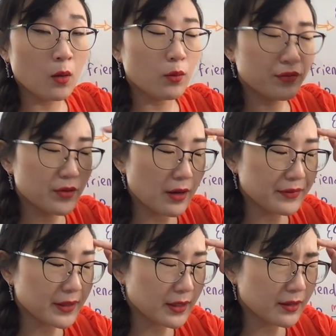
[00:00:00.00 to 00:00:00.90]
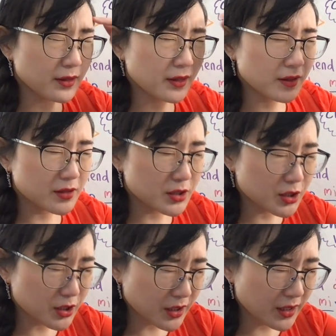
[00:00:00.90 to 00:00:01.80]
if you have he,
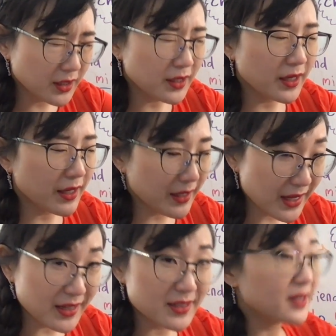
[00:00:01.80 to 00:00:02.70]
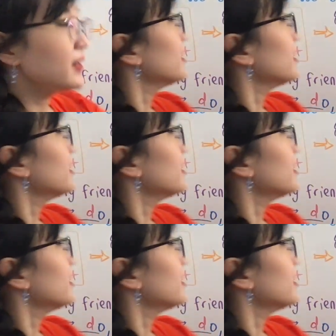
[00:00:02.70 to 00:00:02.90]
she, and it.